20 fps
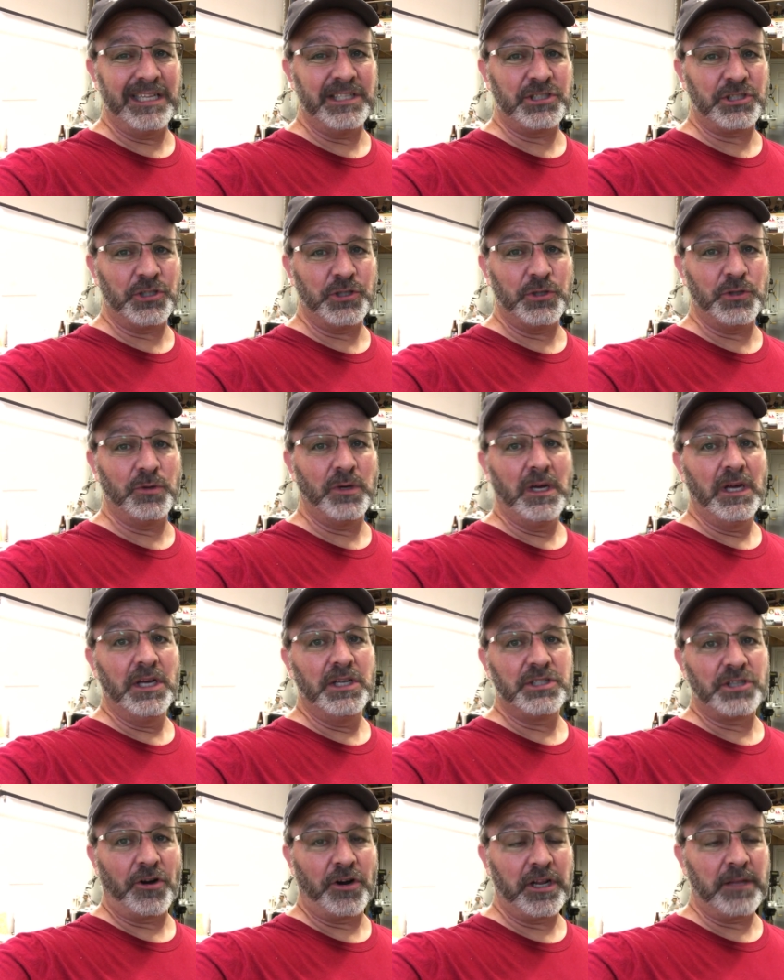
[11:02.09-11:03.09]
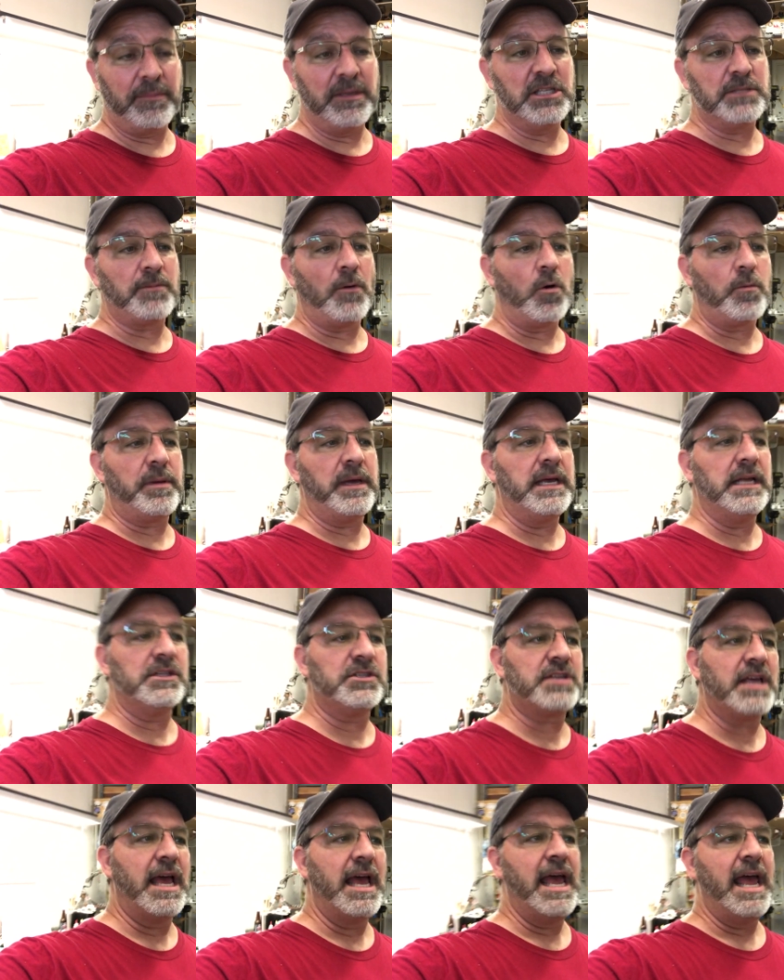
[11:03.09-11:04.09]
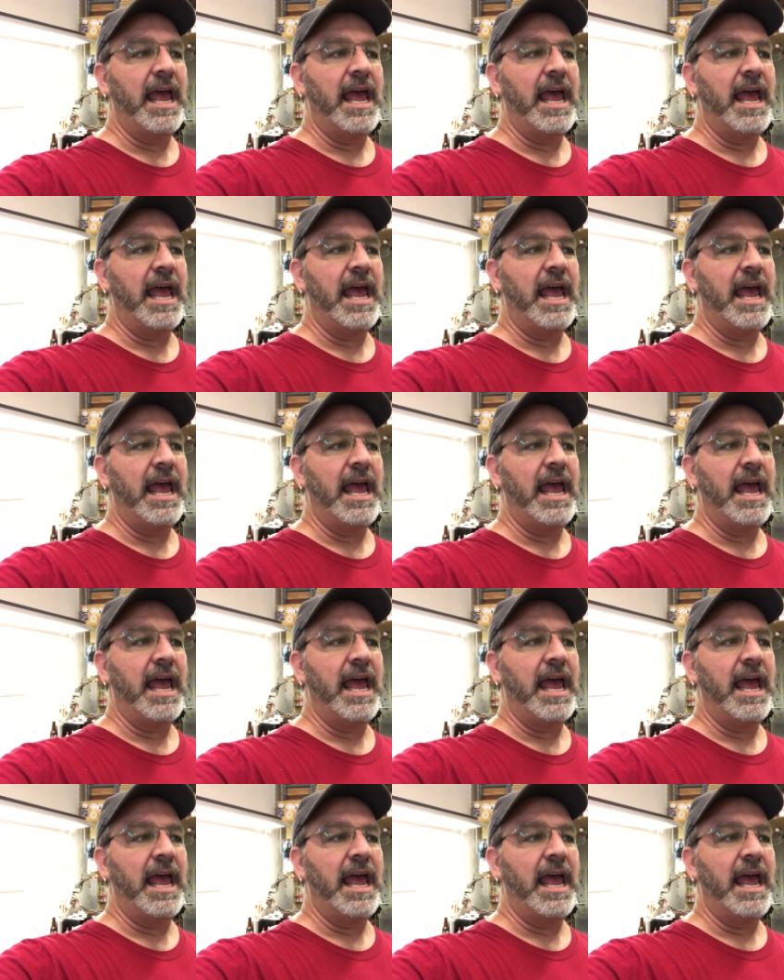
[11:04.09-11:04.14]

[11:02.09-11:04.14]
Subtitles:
into turning bespoke pins.